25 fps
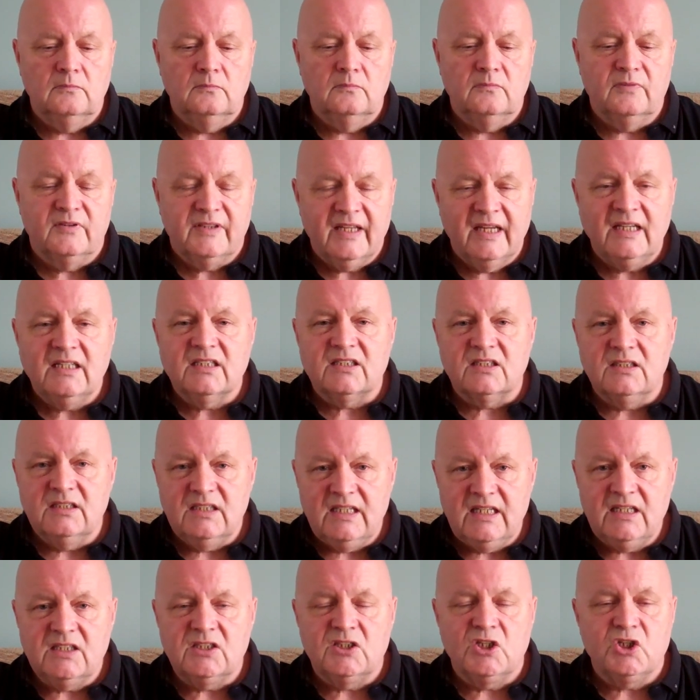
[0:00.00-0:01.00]
things
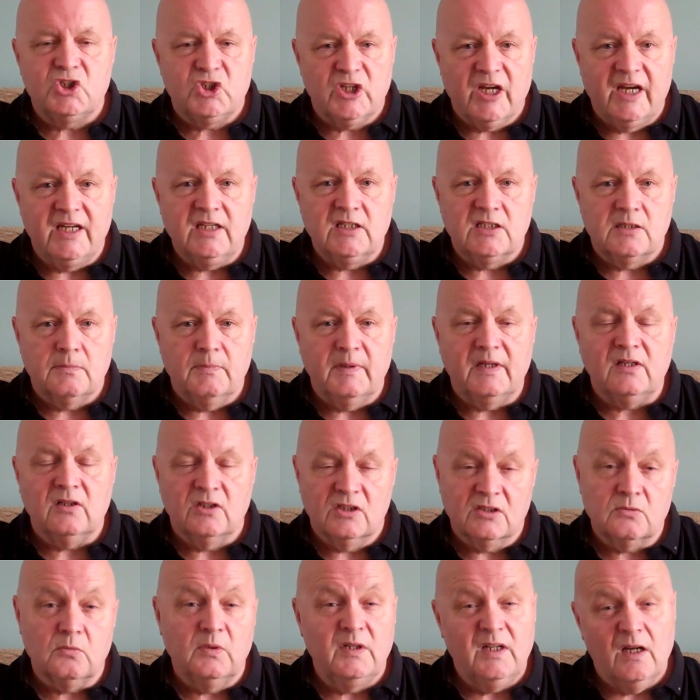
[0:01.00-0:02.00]
need to change
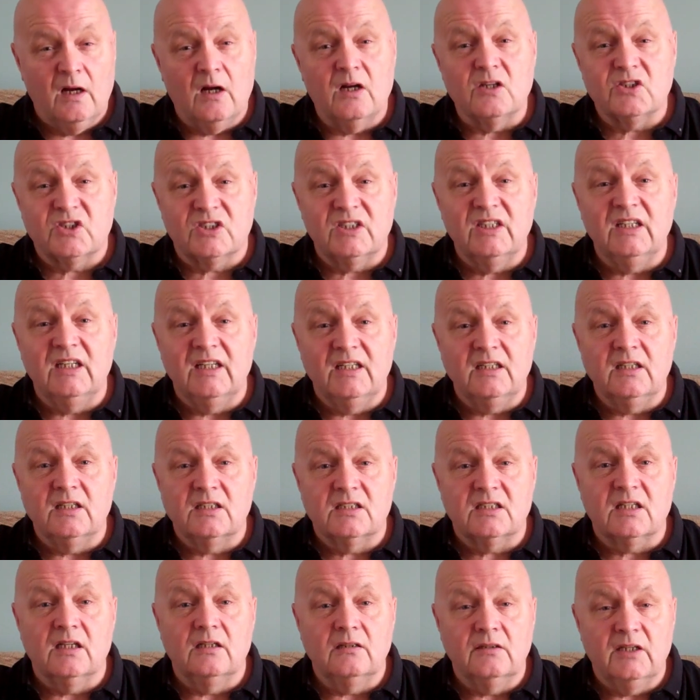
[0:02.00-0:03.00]
because we are still in the
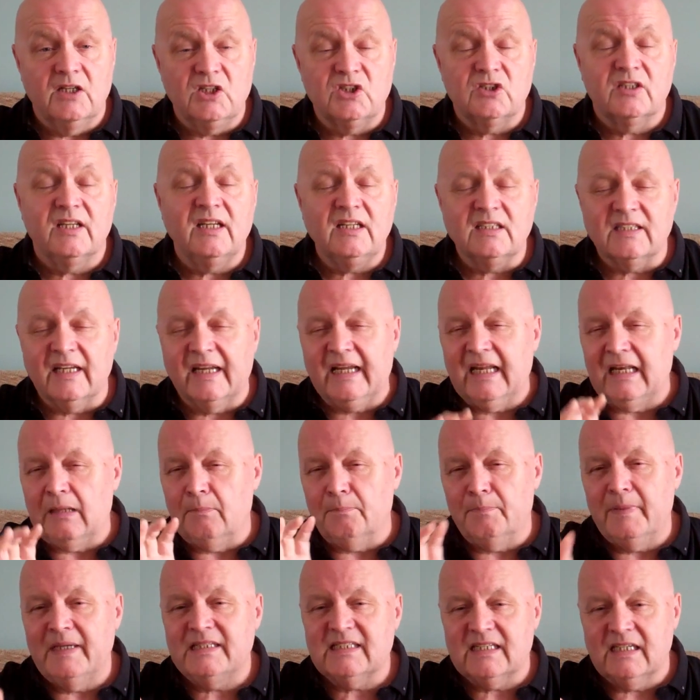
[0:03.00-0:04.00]
stone age. Things are getting
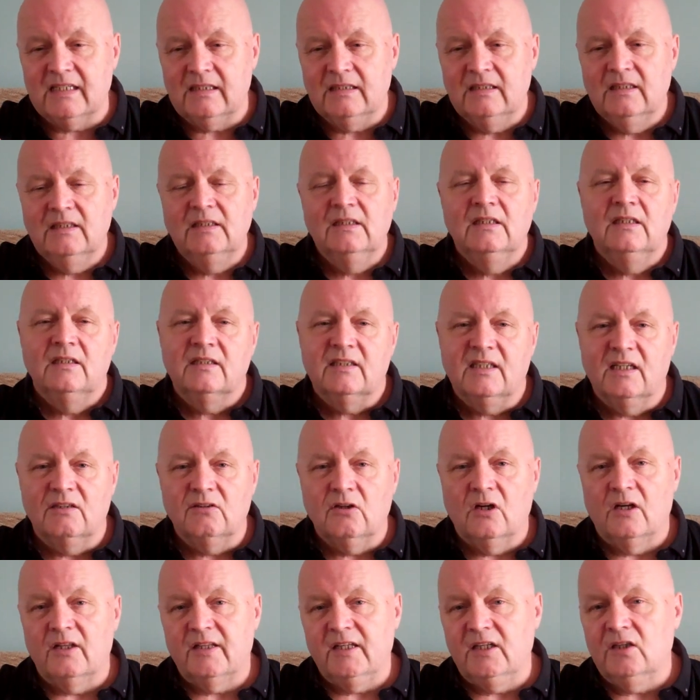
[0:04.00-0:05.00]
better. There
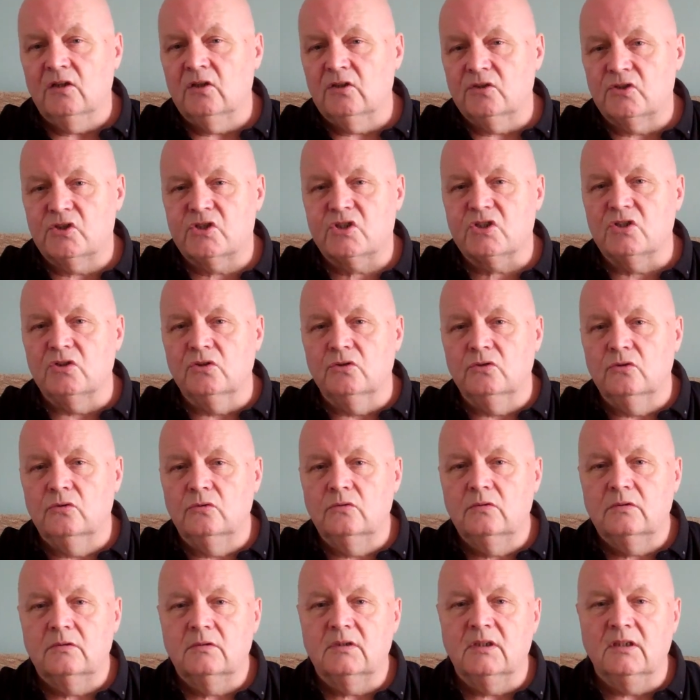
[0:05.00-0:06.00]
are the odd
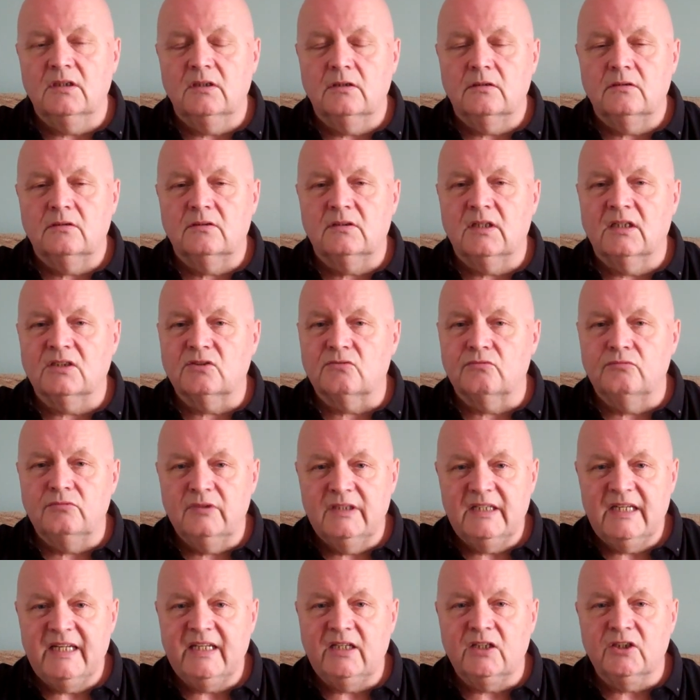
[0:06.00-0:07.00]
school that does
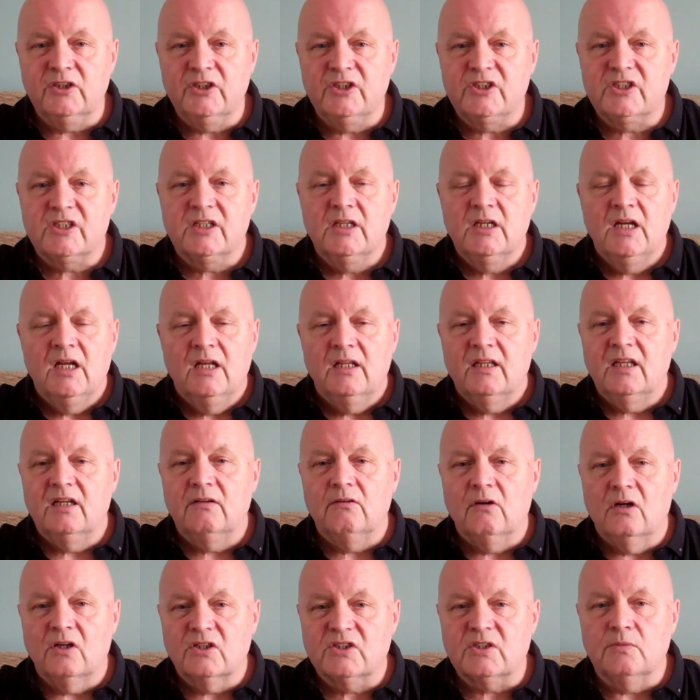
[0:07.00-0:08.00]
really good.
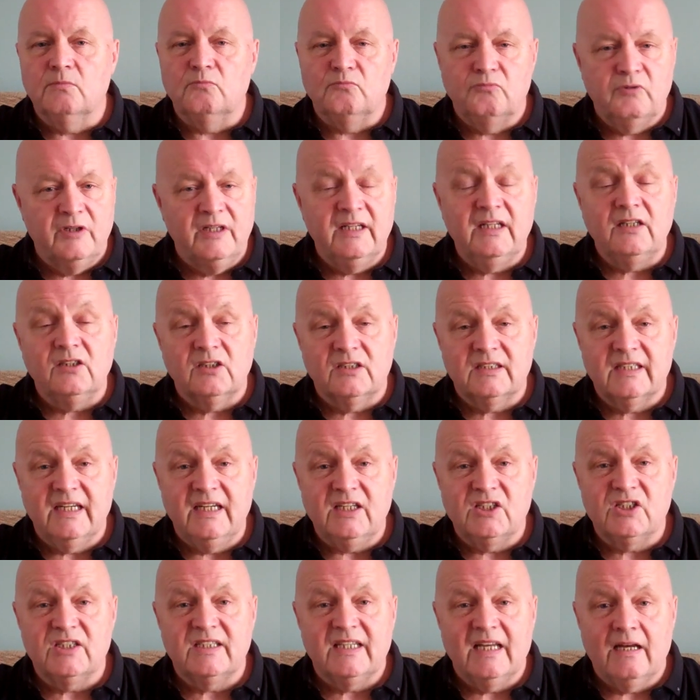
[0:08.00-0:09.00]
There are some really good
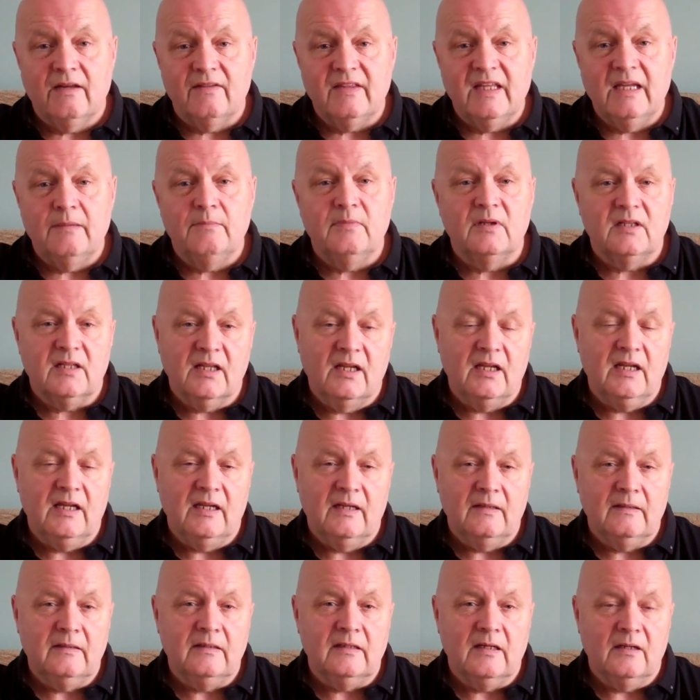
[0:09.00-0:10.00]
teachers out there, but
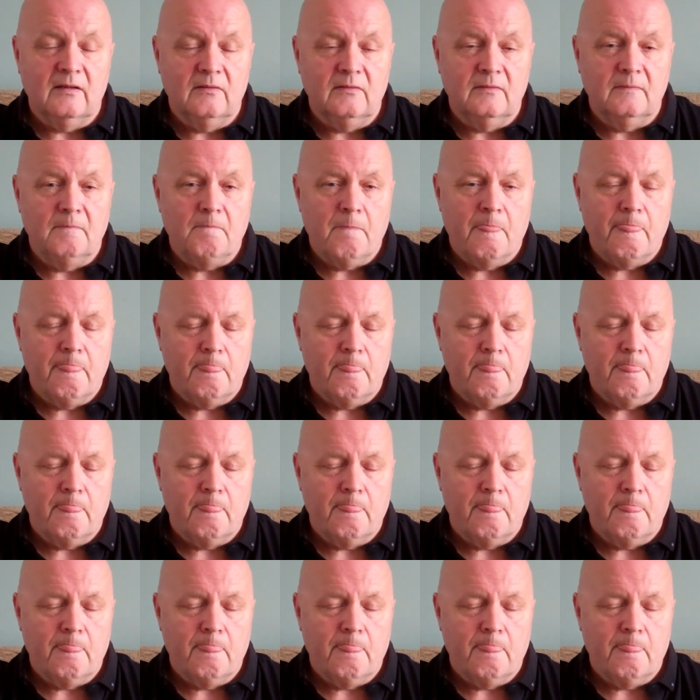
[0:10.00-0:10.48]
they're, you know,